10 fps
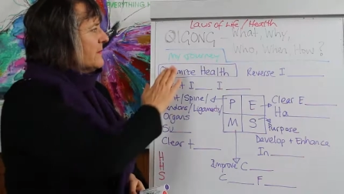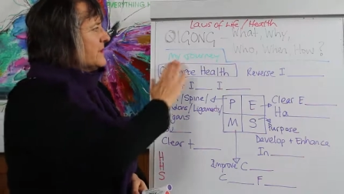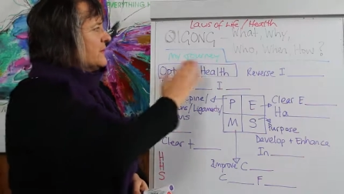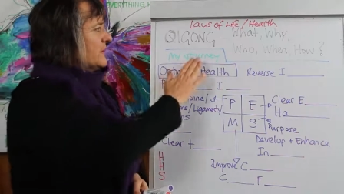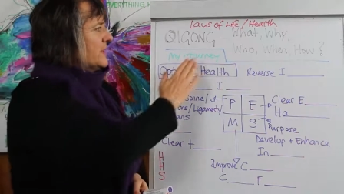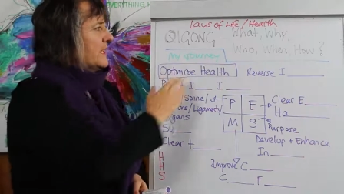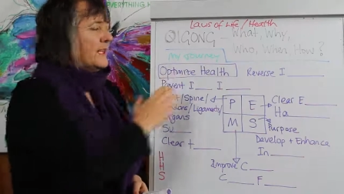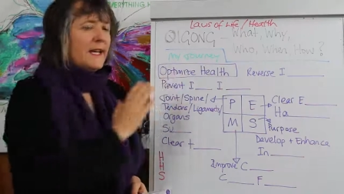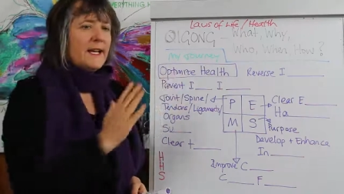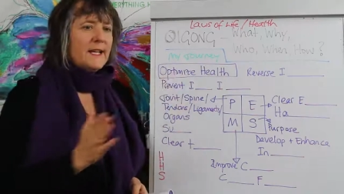my
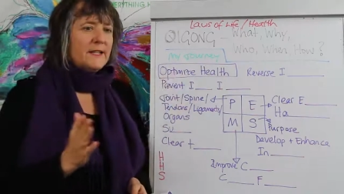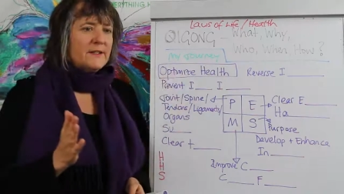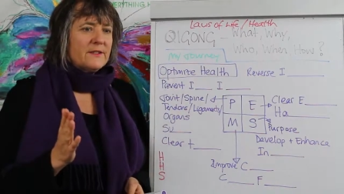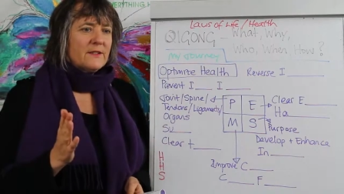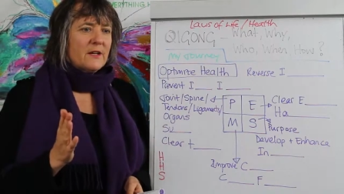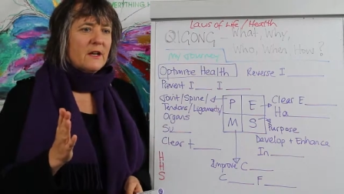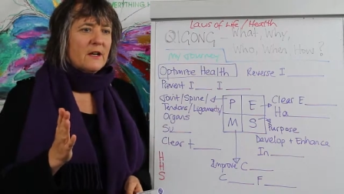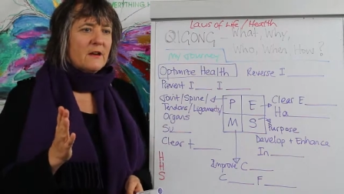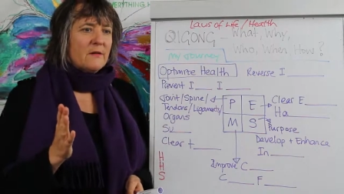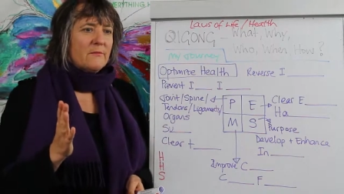journey and
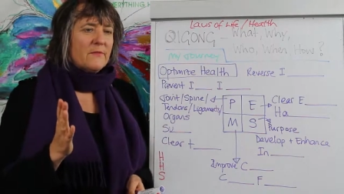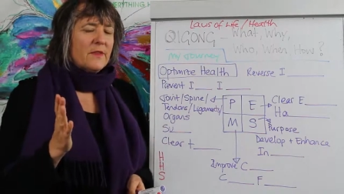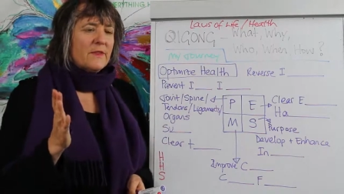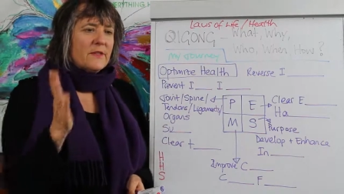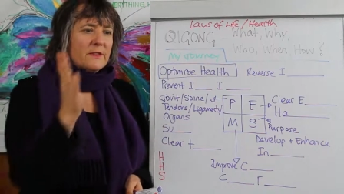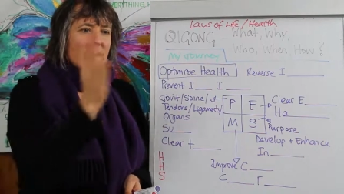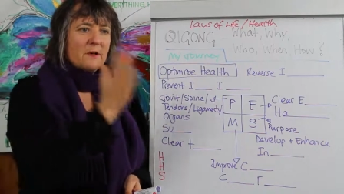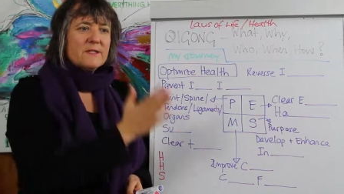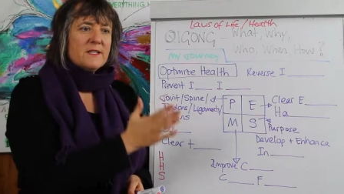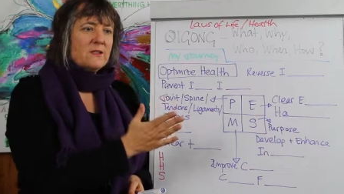uh, so
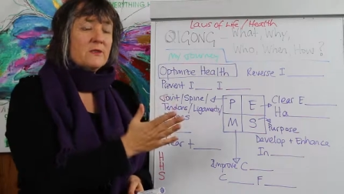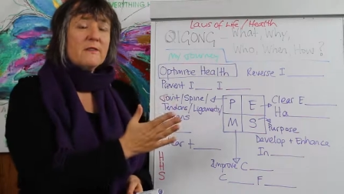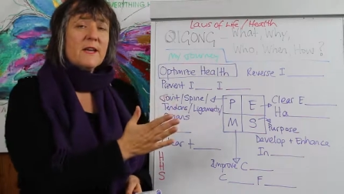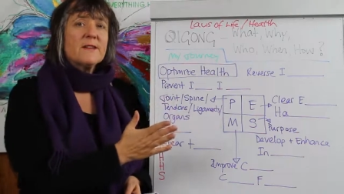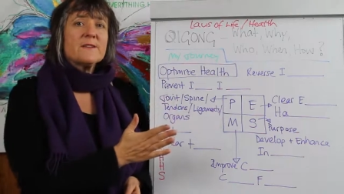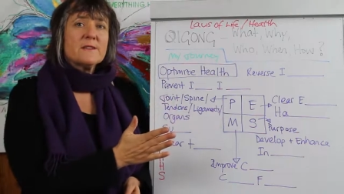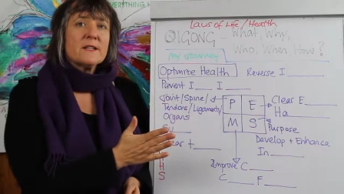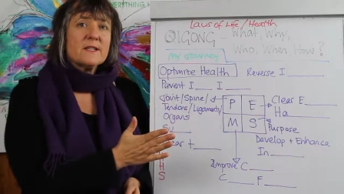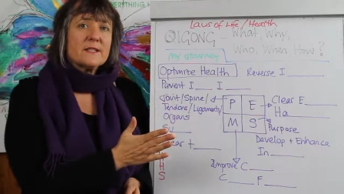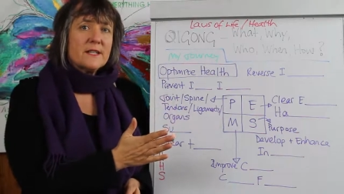that was in 2000
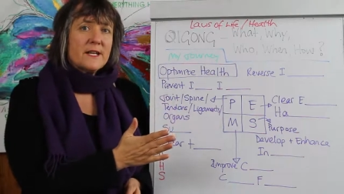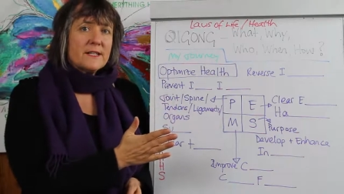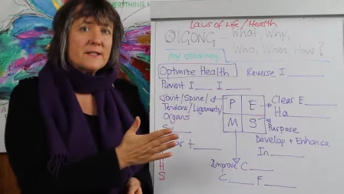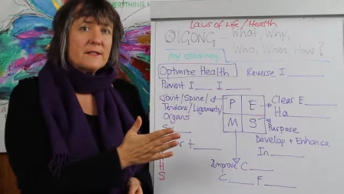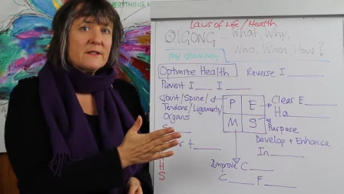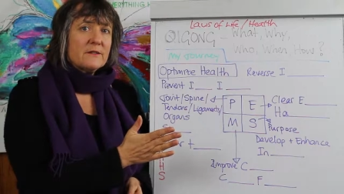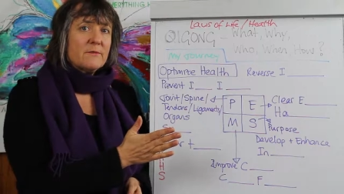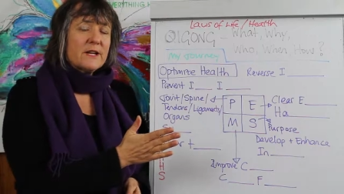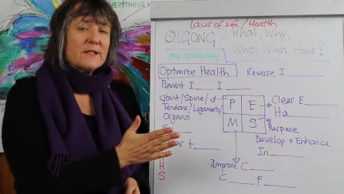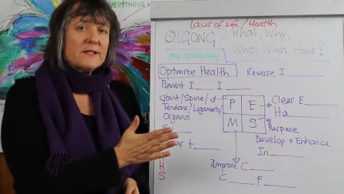that I started
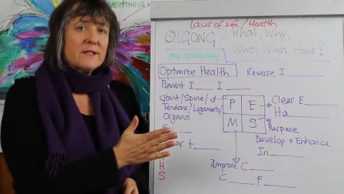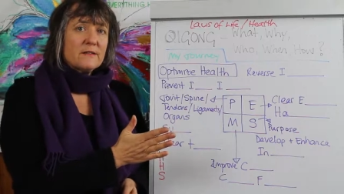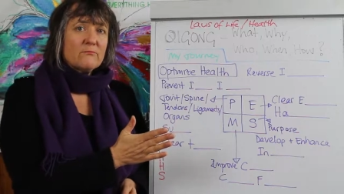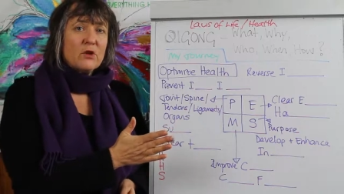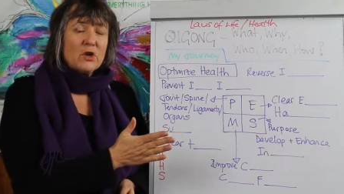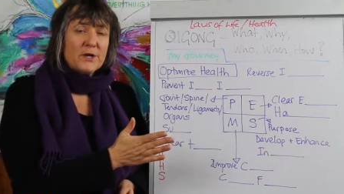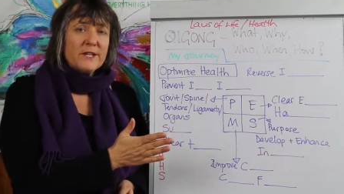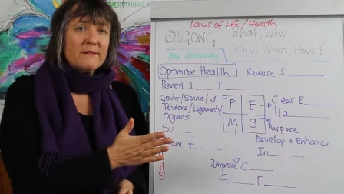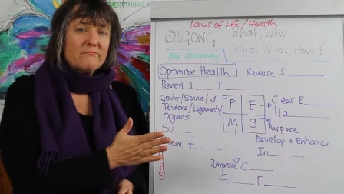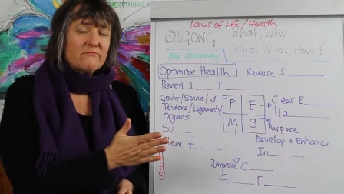practicing
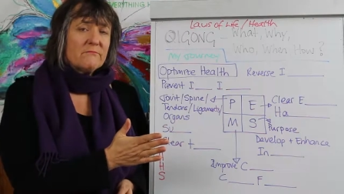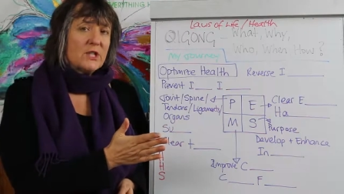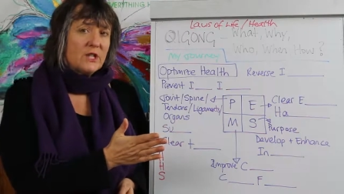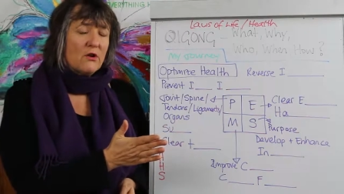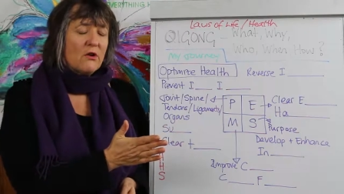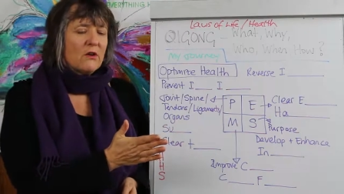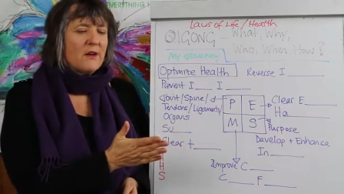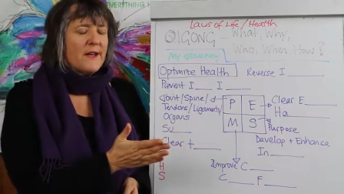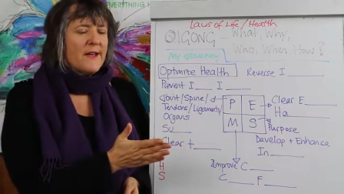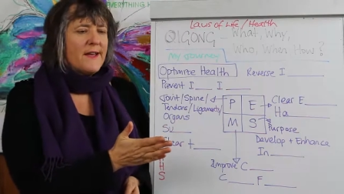learning
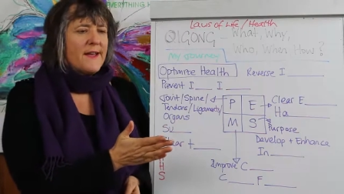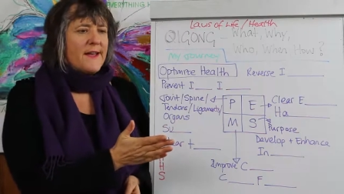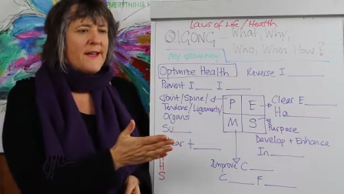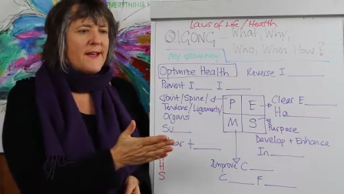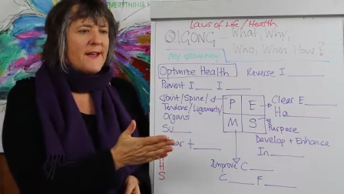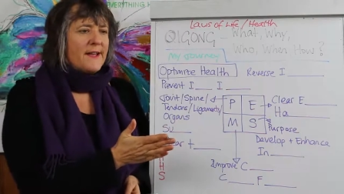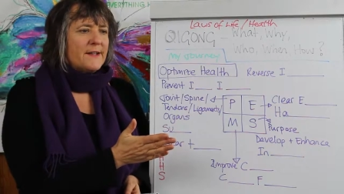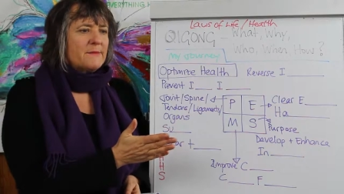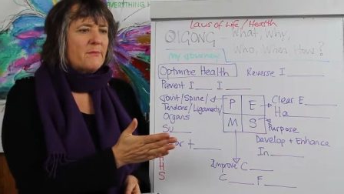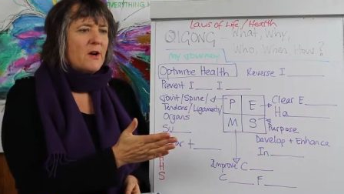Qigong
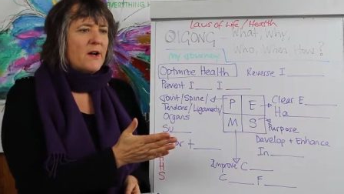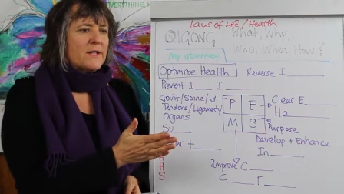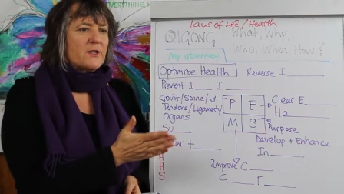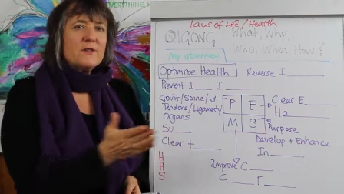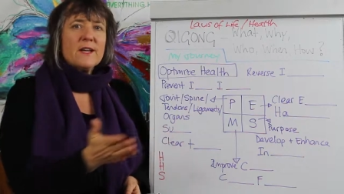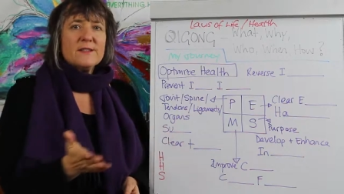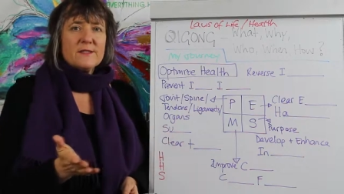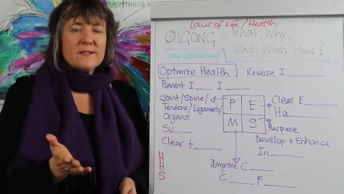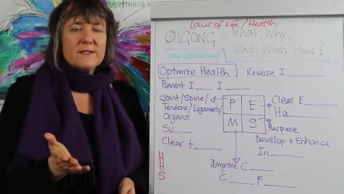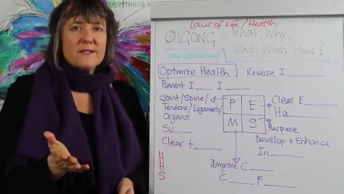and by
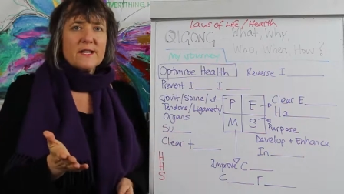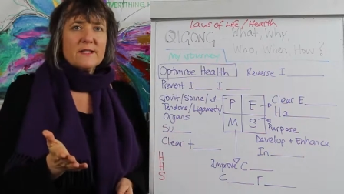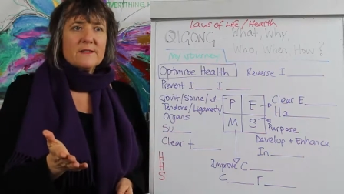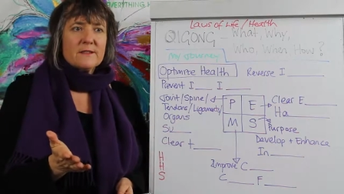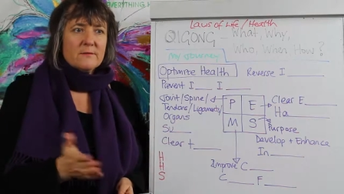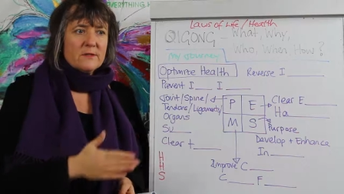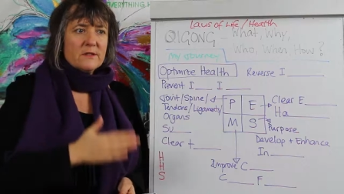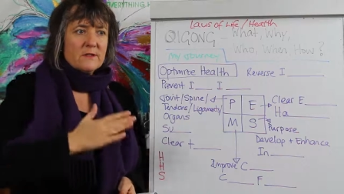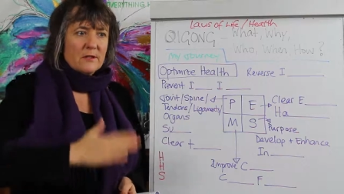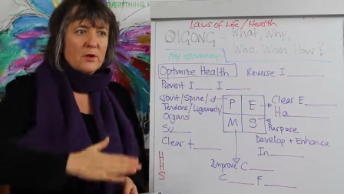2006 it was
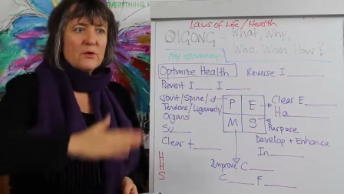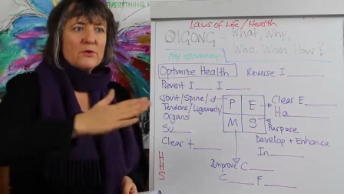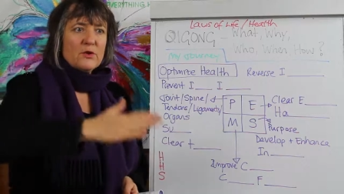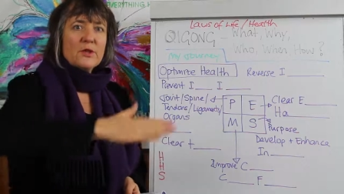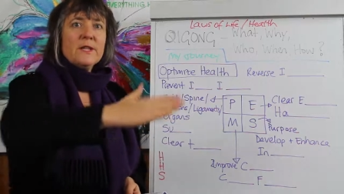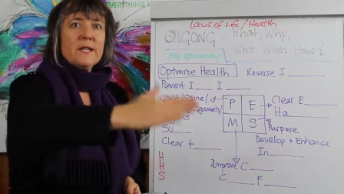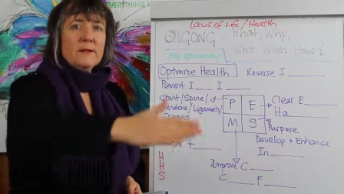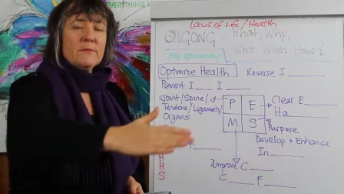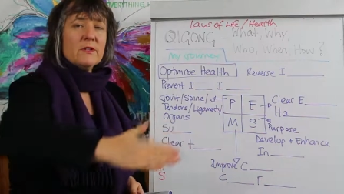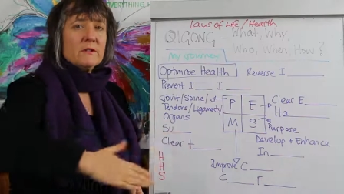a slow
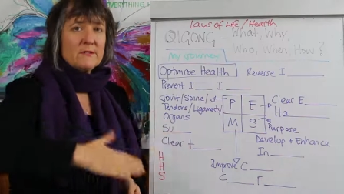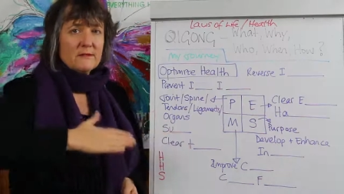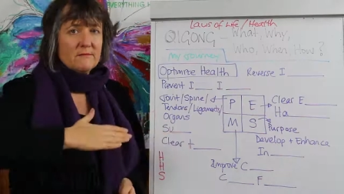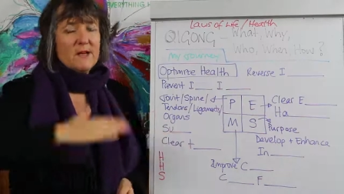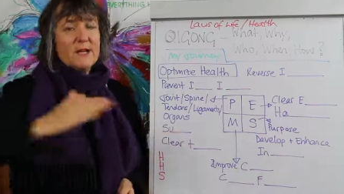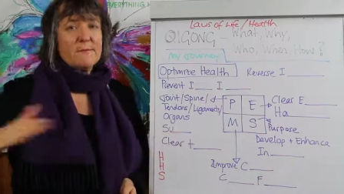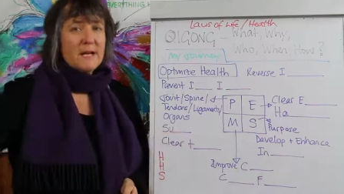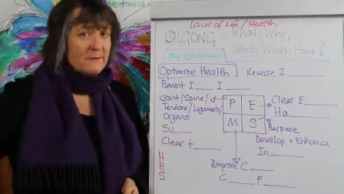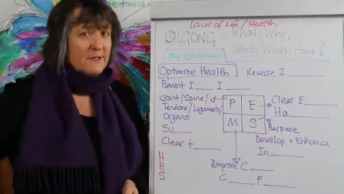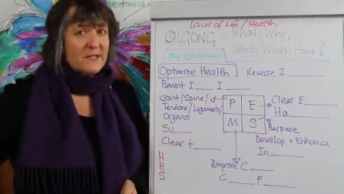journey because I'd
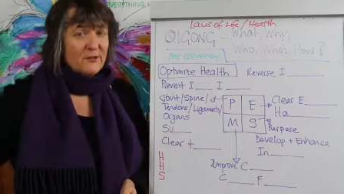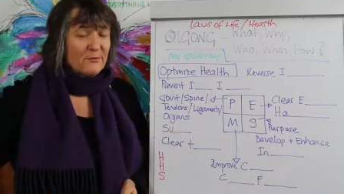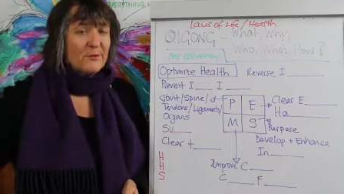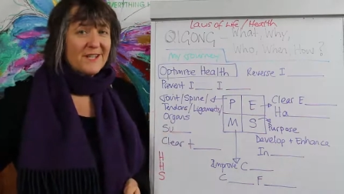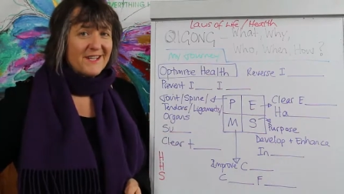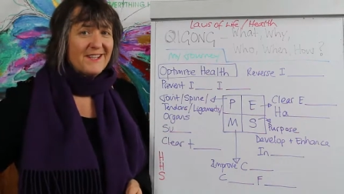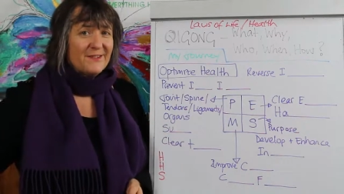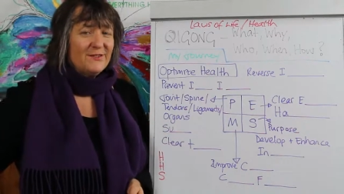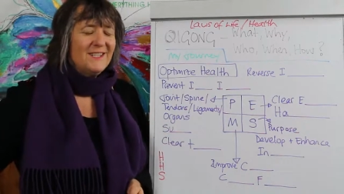made myself pretty ill.